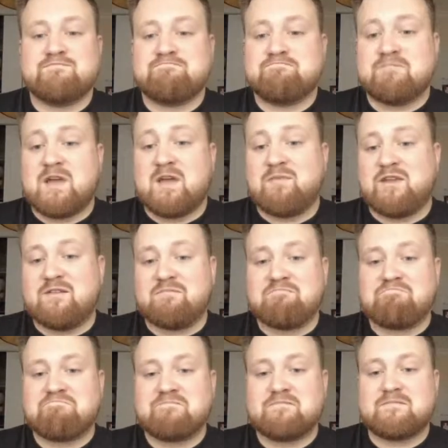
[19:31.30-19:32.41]
maybe
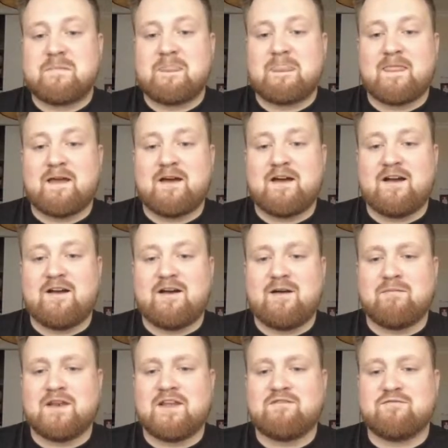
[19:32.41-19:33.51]

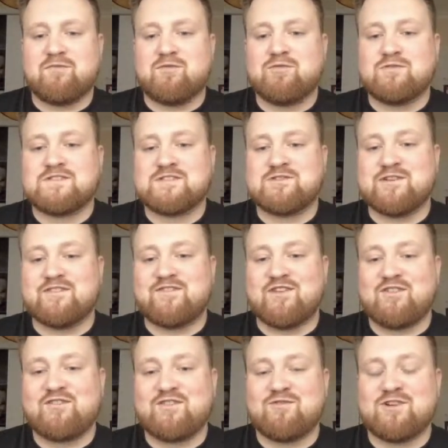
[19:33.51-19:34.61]
unbelievable to a few
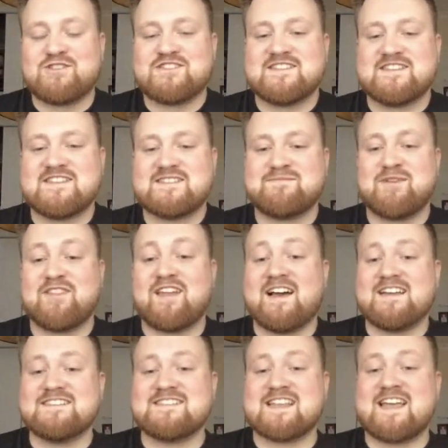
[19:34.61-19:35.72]
of you watching this, but that
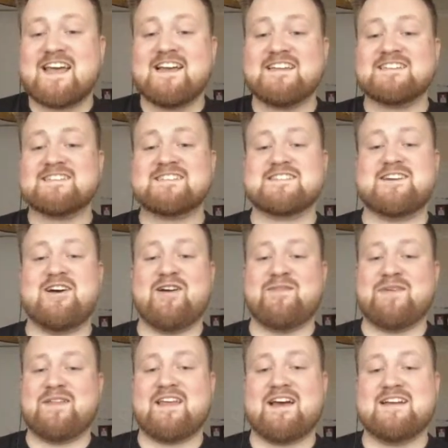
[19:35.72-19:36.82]
is the case,
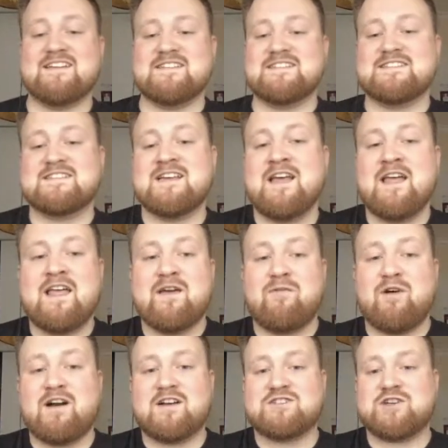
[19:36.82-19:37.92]
and that is
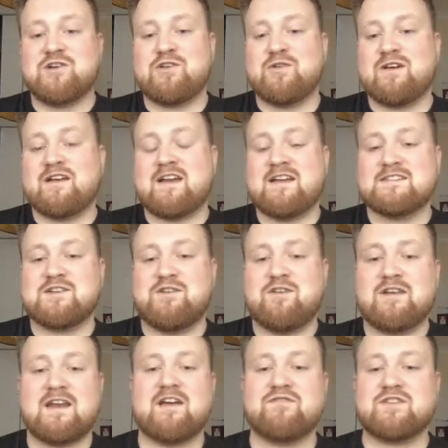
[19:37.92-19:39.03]
what I show you. Okay, so you
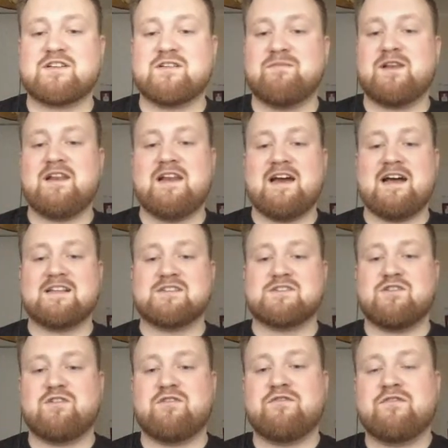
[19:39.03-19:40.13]
can have a completely
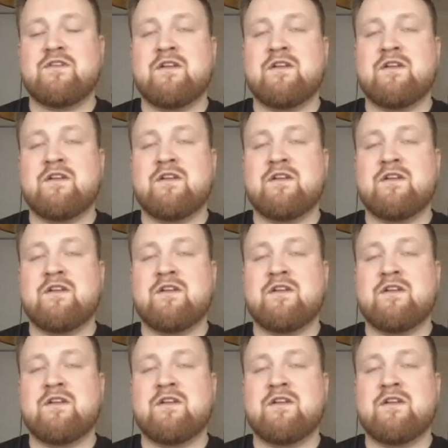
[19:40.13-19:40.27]
hands-off